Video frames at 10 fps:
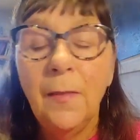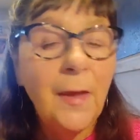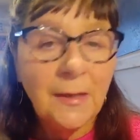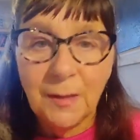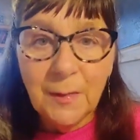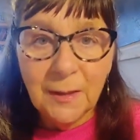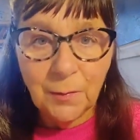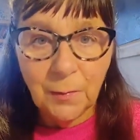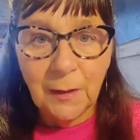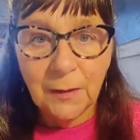And that to me
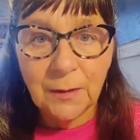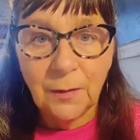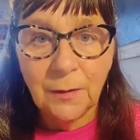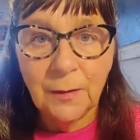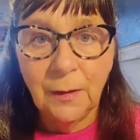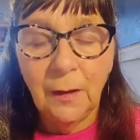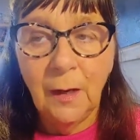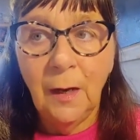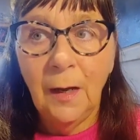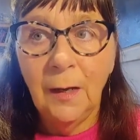is really
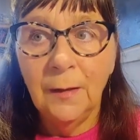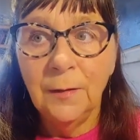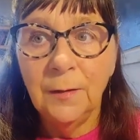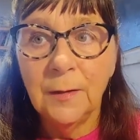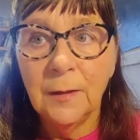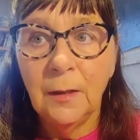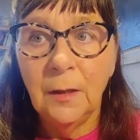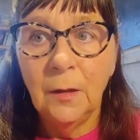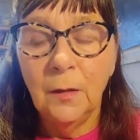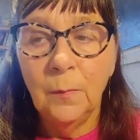exciting. And
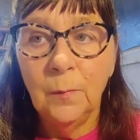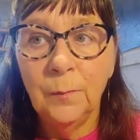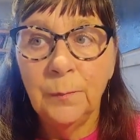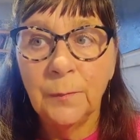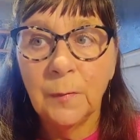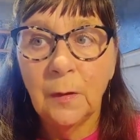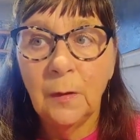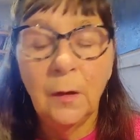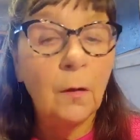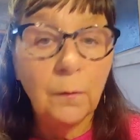
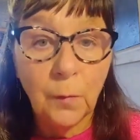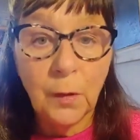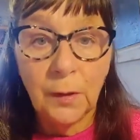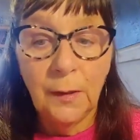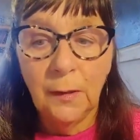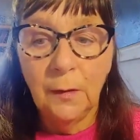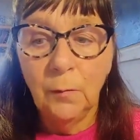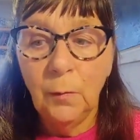I love working